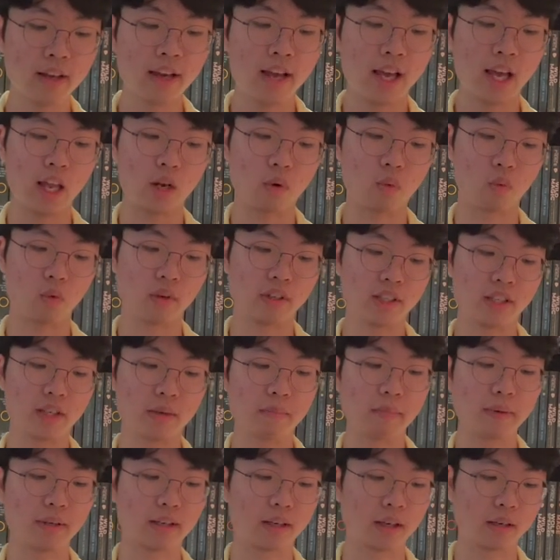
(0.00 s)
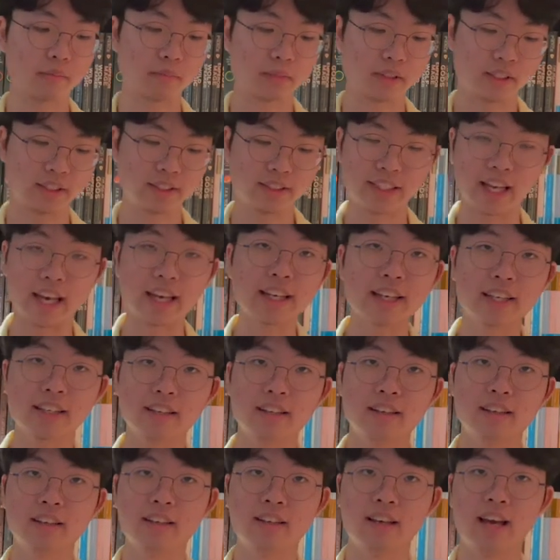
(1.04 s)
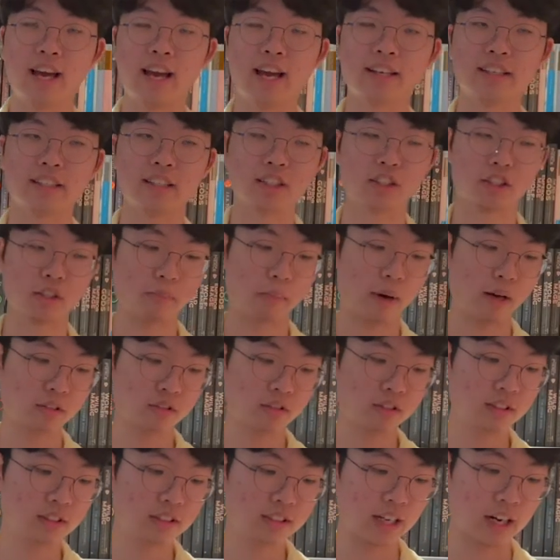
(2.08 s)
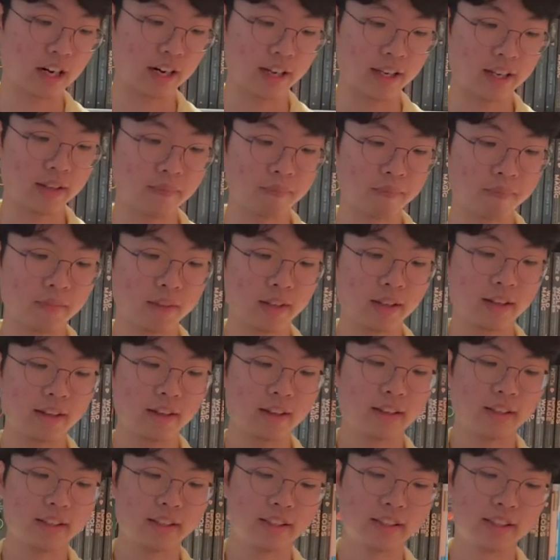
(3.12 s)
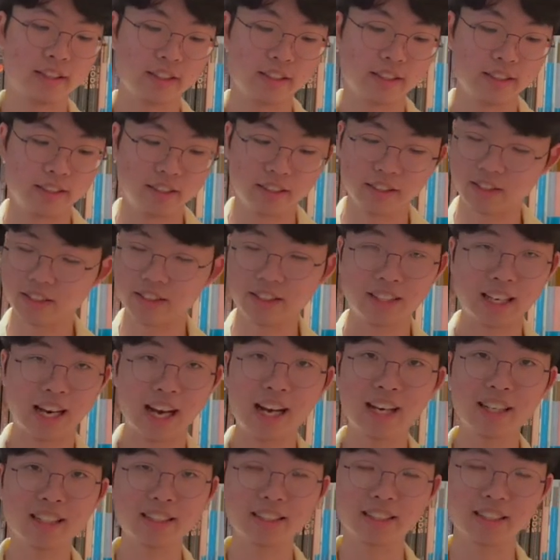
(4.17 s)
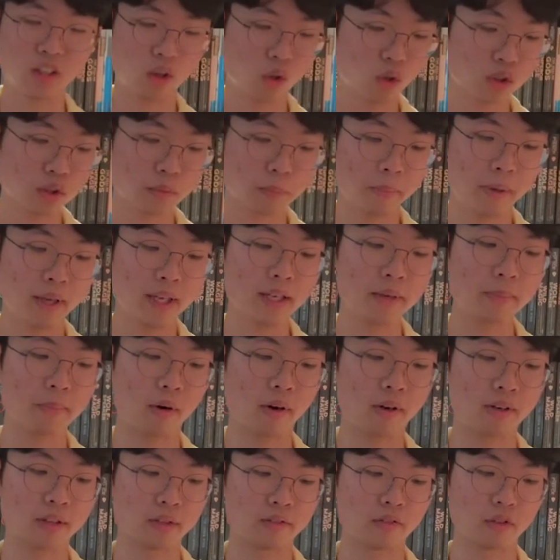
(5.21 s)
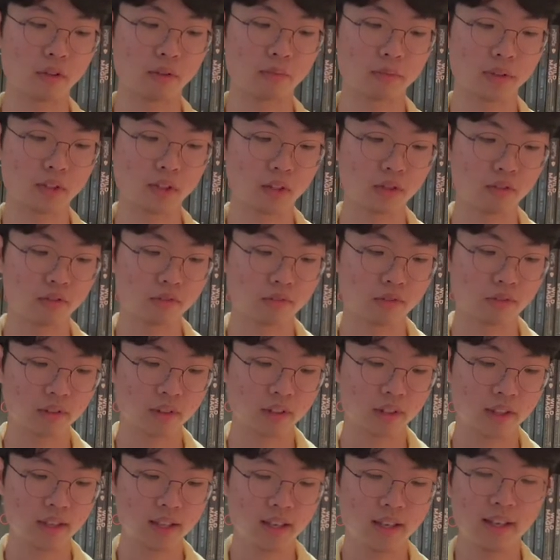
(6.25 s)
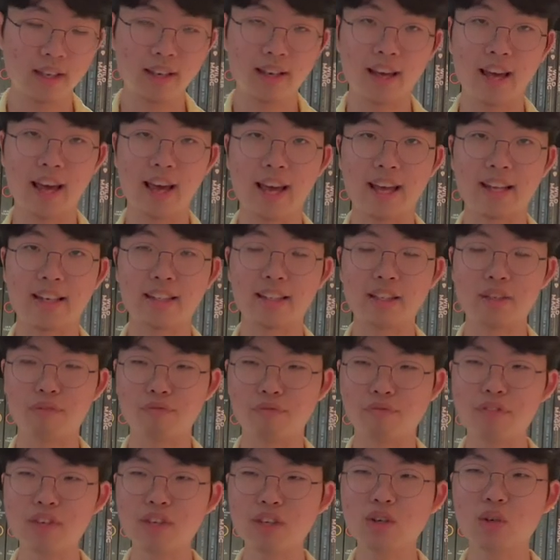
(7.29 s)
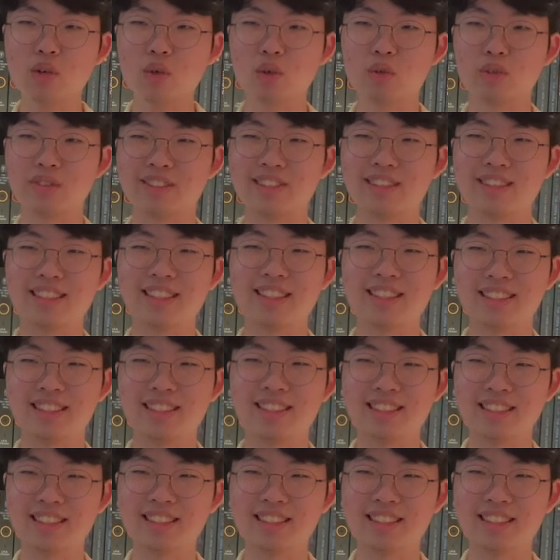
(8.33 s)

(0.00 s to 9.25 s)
And when he becomes sick and he's about to die, he he ha- he holds pity party for himself. And he feels this